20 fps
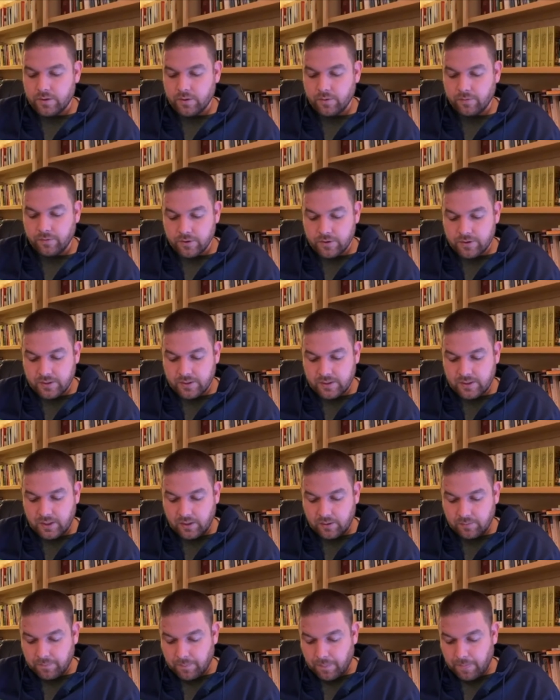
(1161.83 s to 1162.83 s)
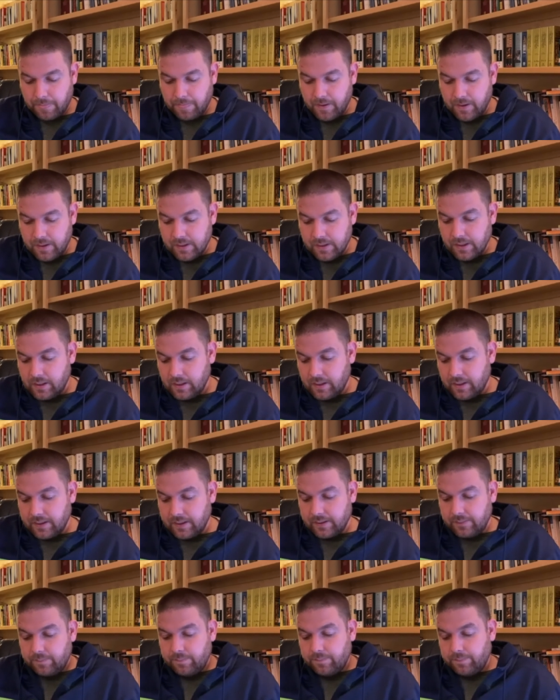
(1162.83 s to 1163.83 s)
So verse 16.
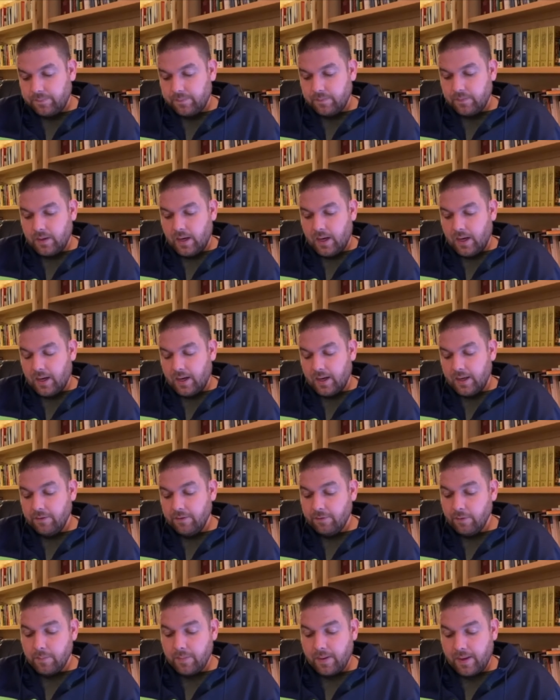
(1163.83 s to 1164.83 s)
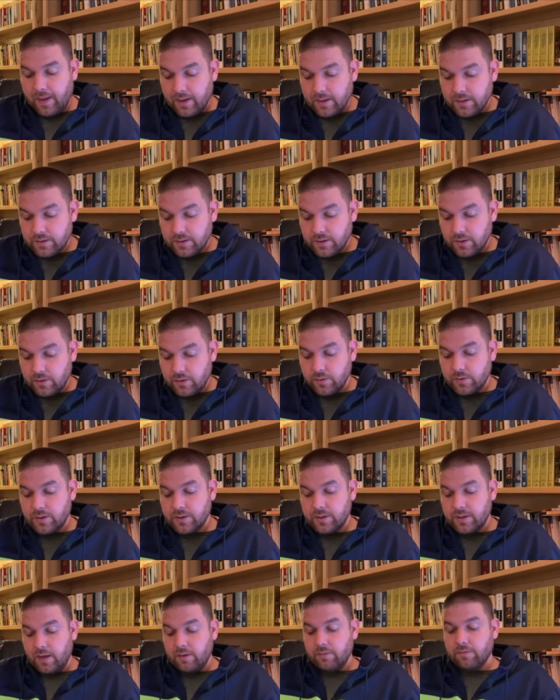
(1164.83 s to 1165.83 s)
Uh, if a man
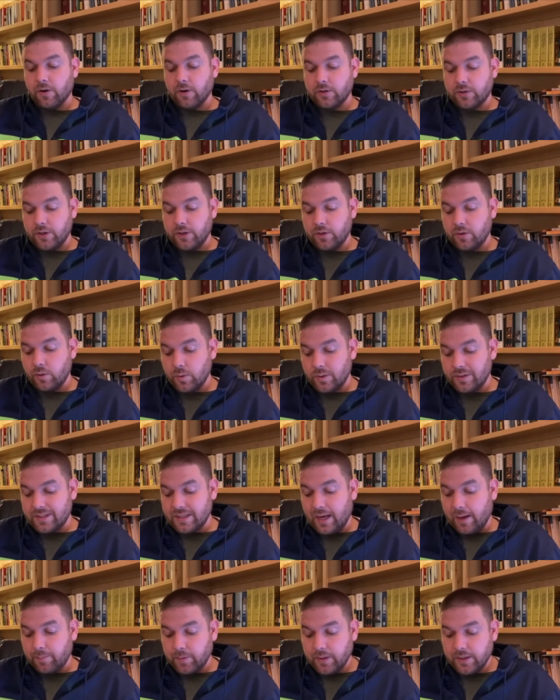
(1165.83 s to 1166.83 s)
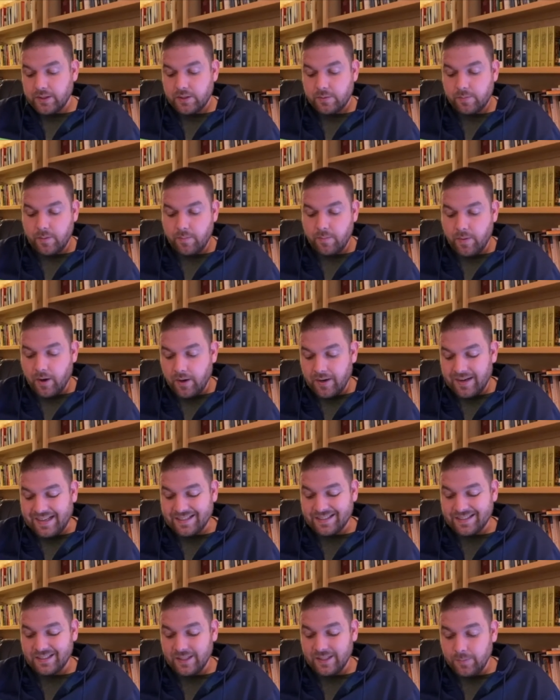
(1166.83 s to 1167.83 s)
seduces a virgin who is not pledged to be married
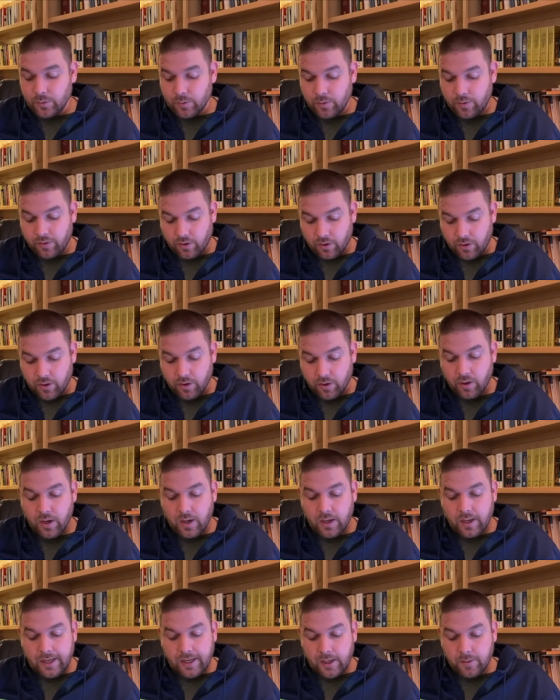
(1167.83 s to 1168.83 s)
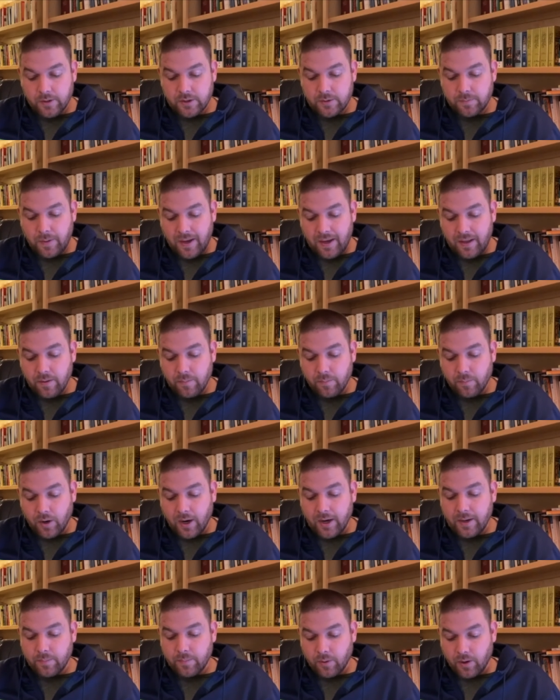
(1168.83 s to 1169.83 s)
and sleeps with her, he must pay the
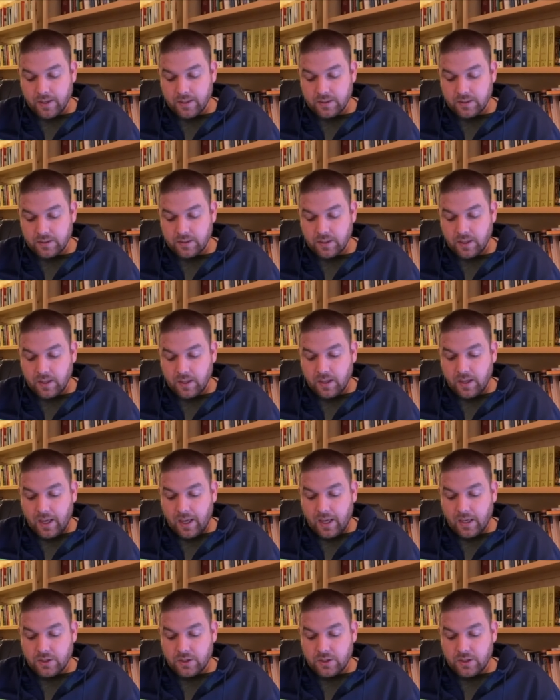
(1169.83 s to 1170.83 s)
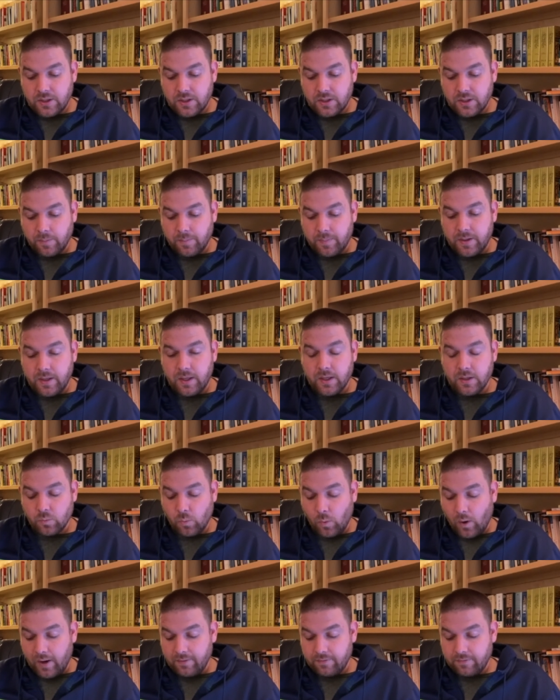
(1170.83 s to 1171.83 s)
bride price, and she shall be his
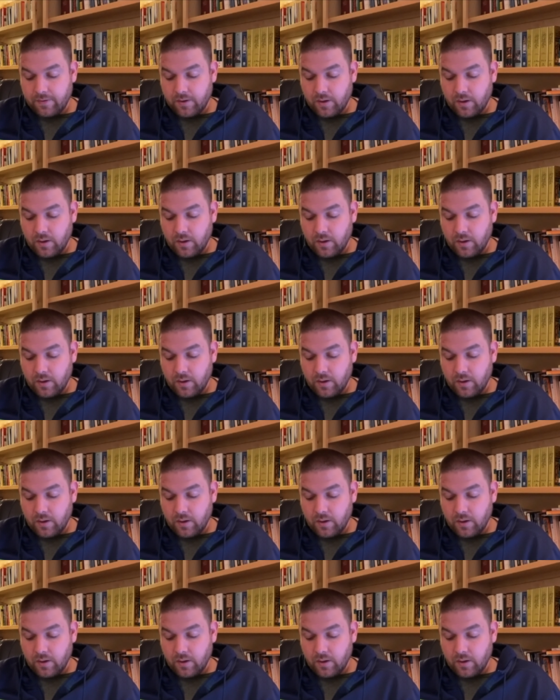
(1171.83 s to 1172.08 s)
wife.